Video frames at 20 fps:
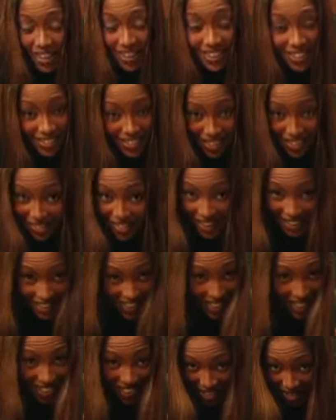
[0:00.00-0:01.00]
and Linda
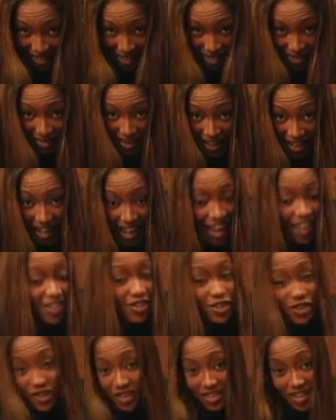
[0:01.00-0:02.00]
Evangelista with me, and
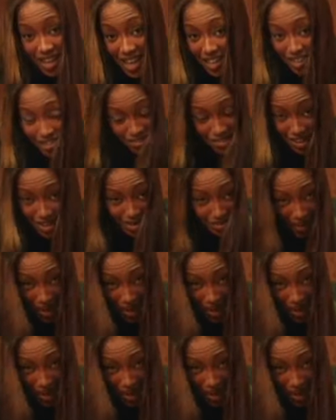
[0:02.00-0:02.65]
you couldn't ask for any